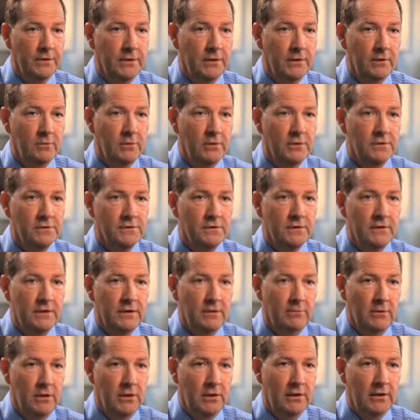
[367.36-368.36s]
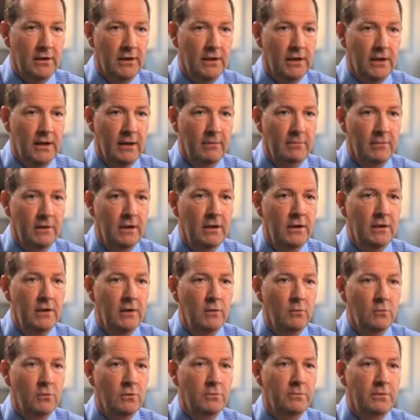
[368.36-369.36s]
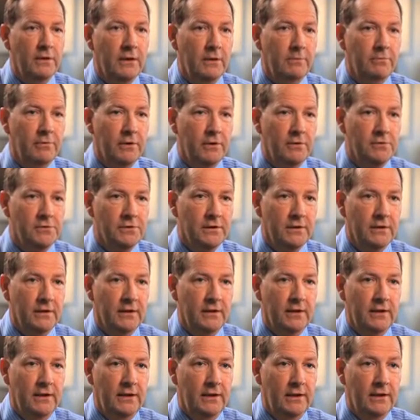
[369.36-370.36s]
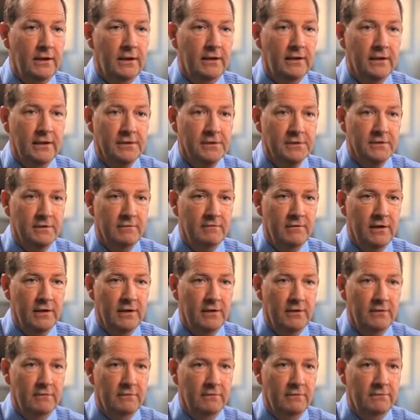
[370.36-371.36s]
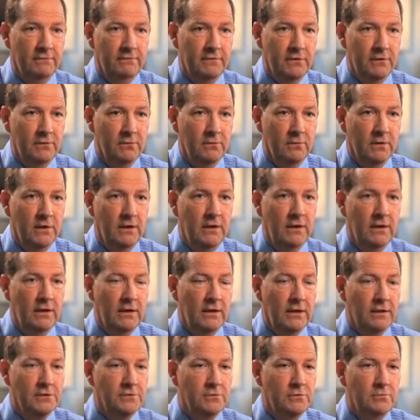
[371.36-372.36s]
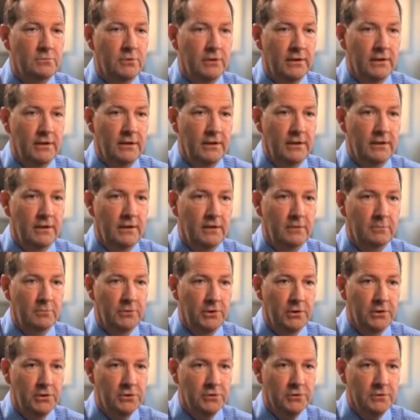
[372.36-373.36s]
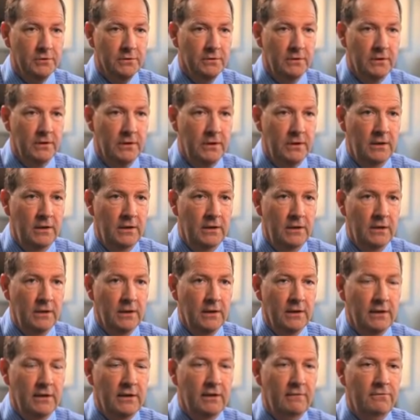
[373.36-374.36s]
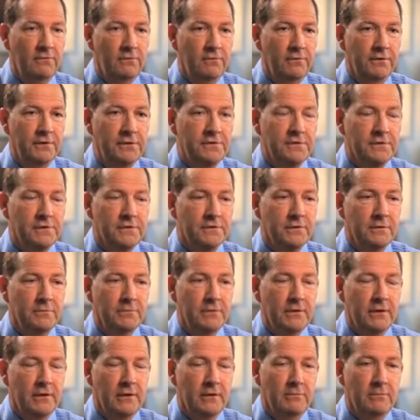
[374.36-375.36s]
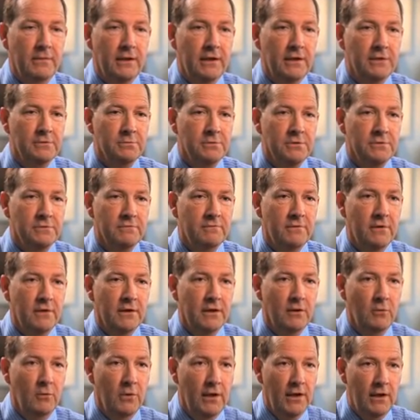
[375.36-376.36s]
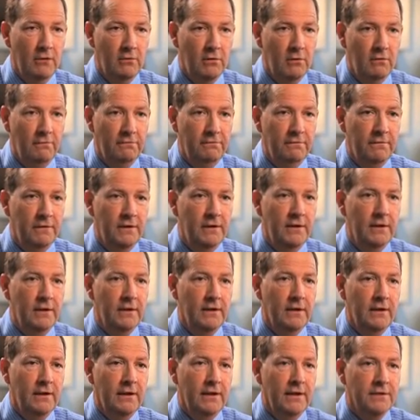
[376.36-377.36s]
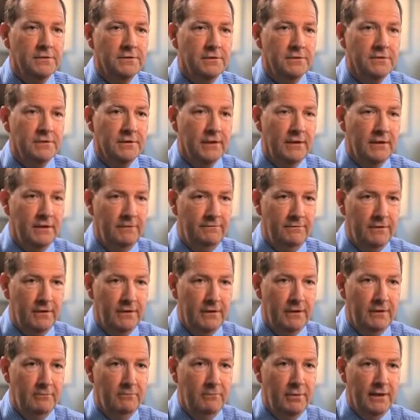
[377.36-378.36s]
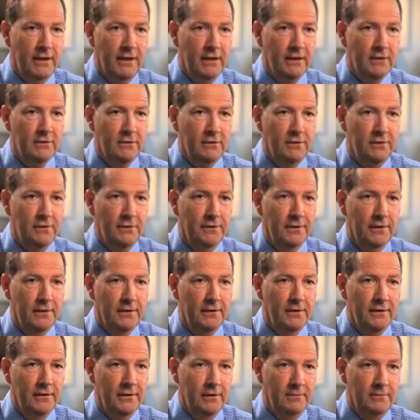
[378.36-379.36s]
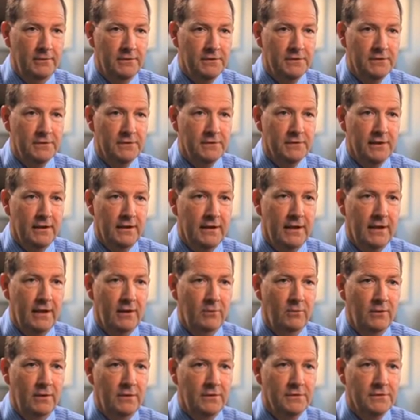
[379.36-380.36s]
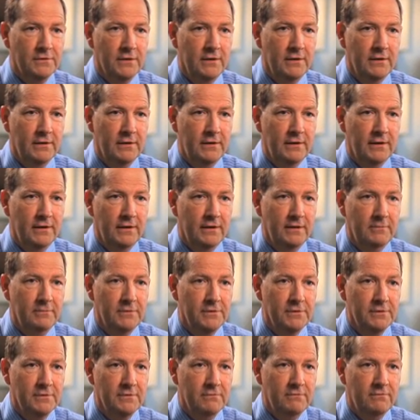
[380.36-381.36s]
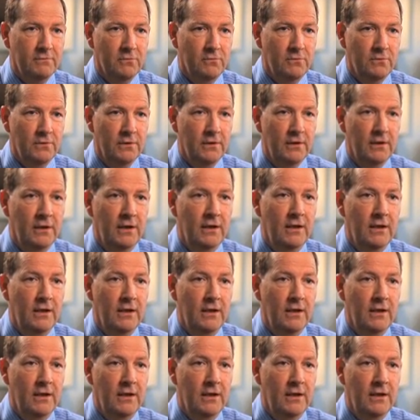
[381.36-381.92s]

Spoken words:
In other words, the market cap would be approaching the net asset value of the field as you bring it into production. And therefore this is something that management's very aware of. It has a significant impact on the business and how we decide to take the business forward.